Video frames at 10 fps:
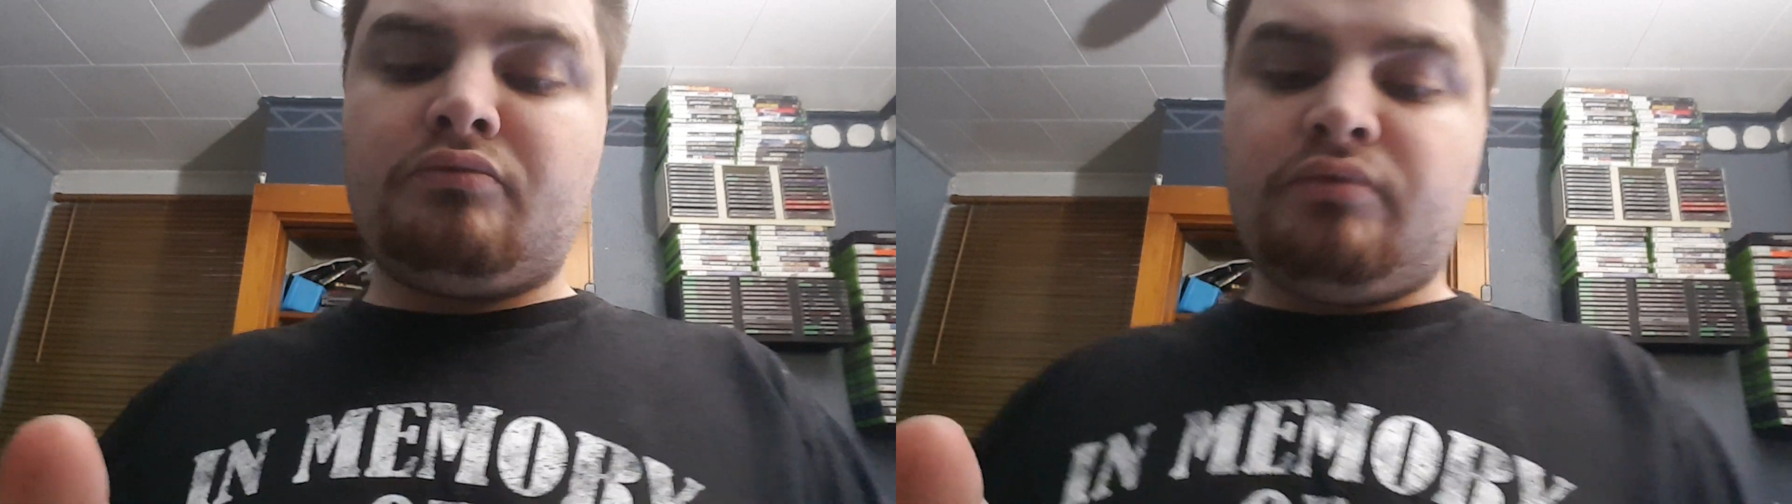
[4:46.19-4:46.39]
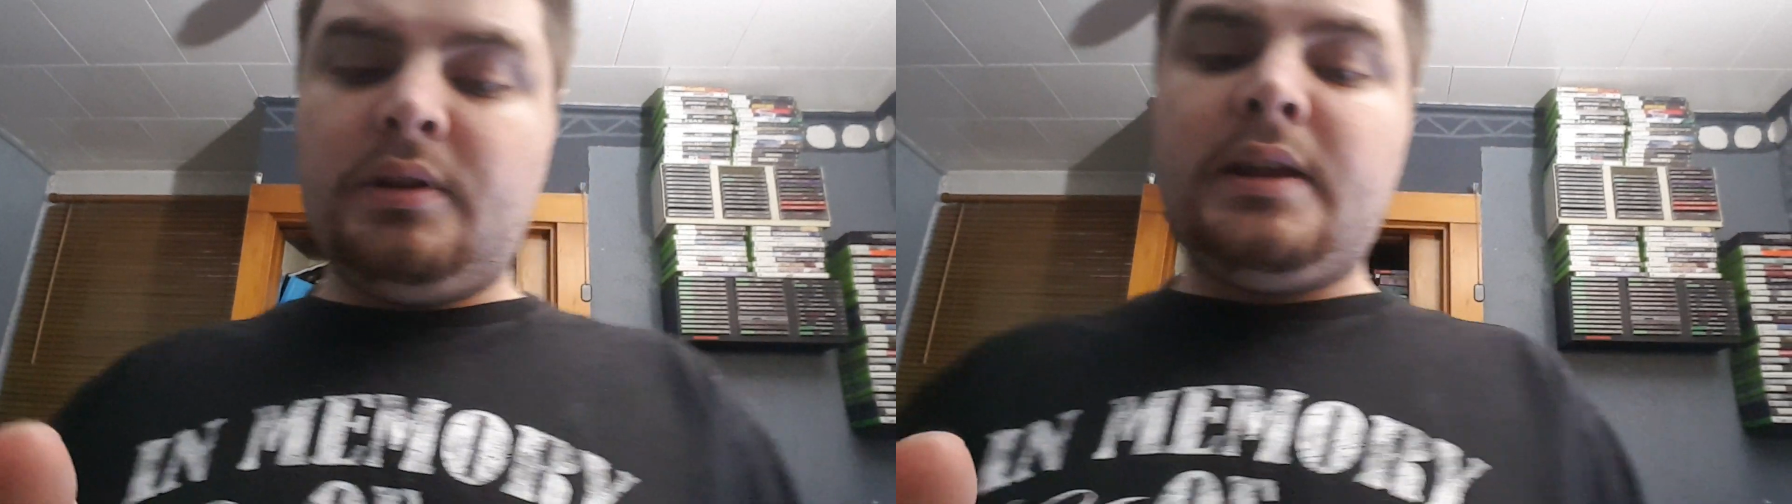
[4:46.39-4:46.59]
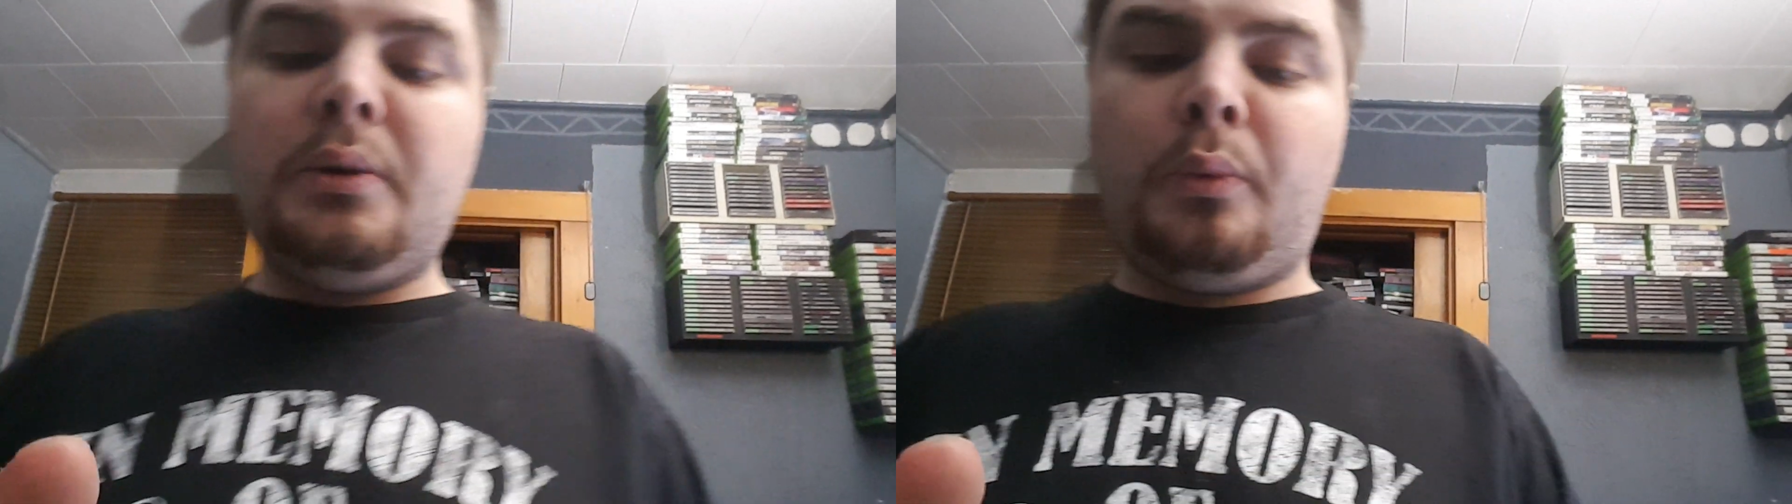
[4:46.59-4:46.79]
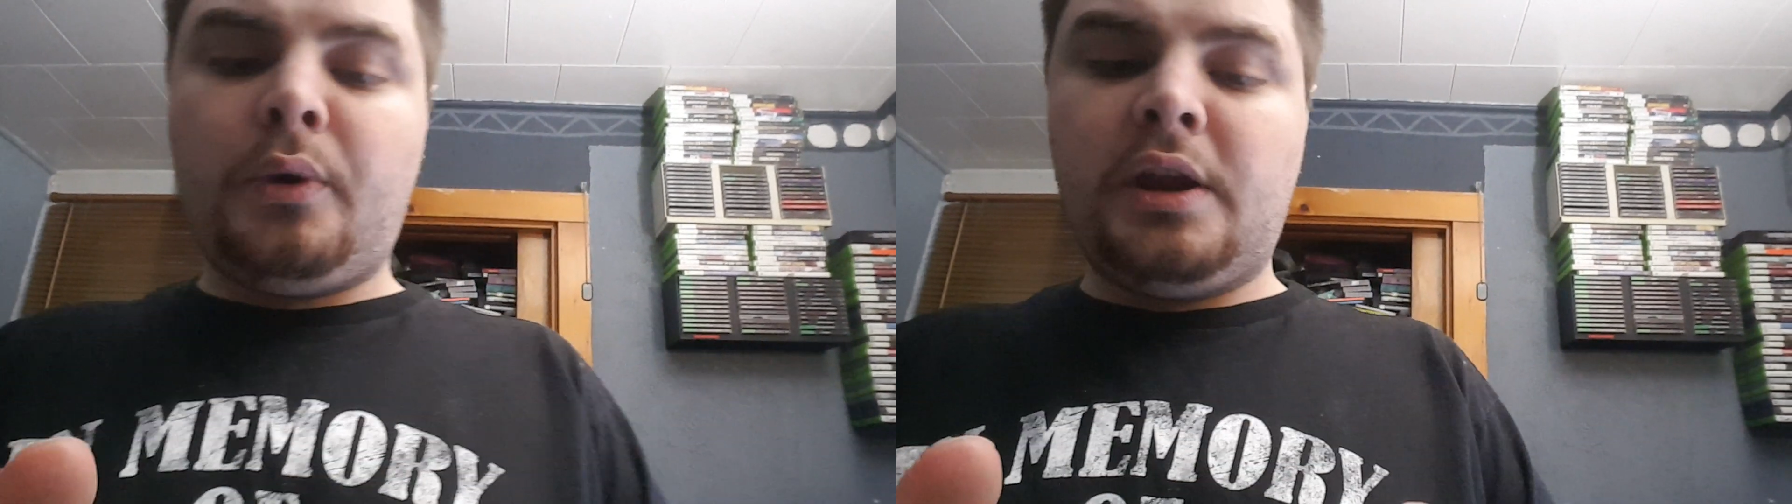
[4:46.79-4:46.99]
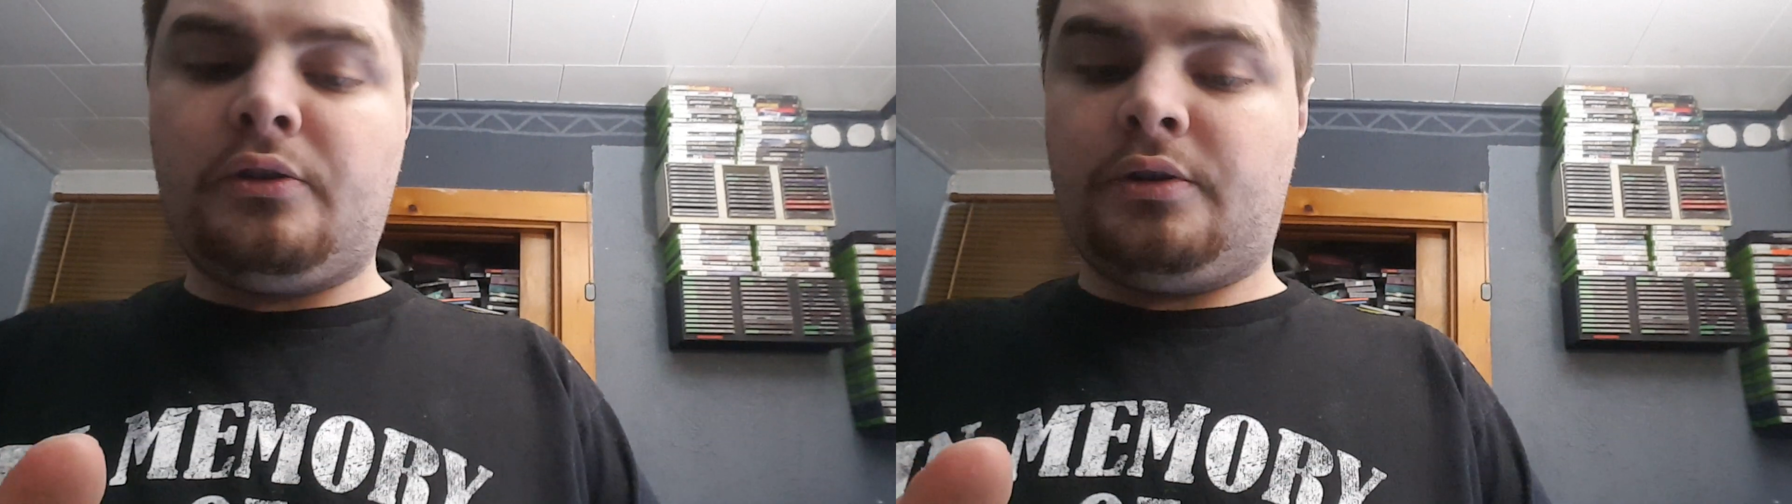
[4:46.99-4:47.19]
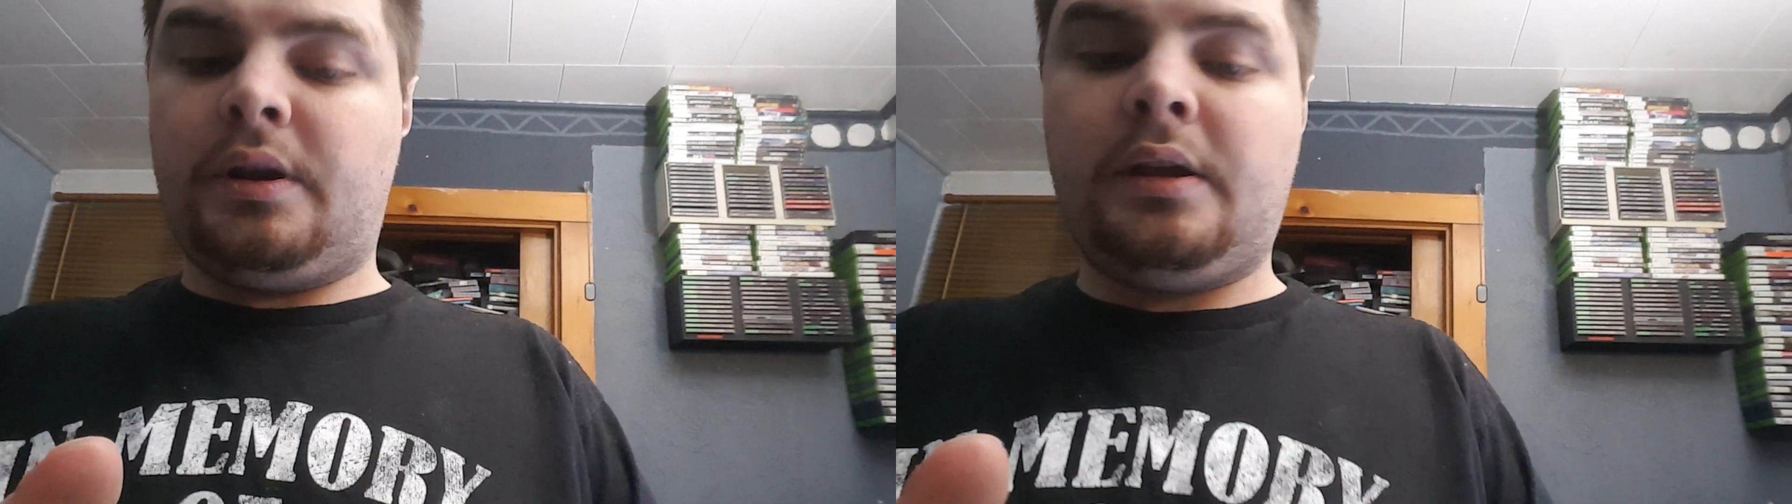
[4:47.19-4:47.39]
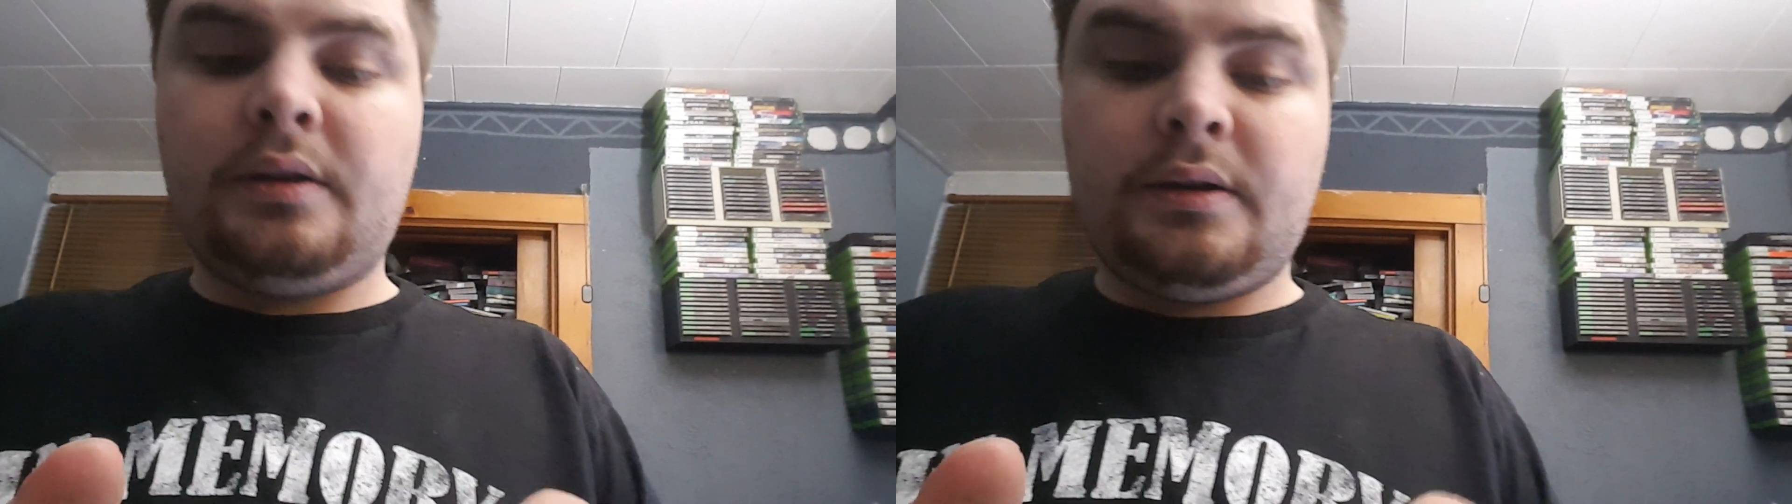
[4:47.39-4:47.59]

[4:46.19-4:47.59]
really weird.